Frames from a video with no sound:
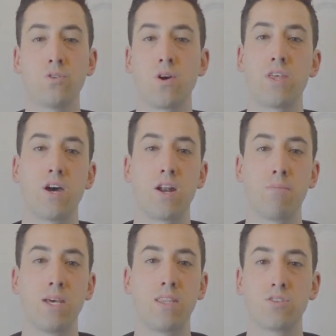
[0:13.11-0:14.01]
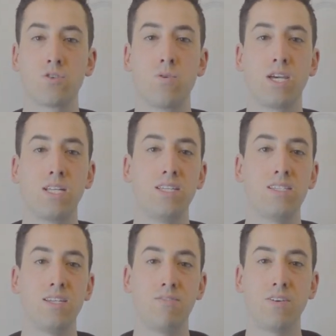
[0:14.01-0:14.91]
So I thought I'd make this quick and
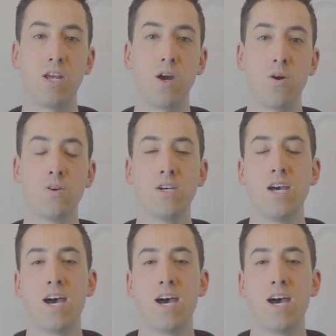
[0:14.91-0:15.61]
easy video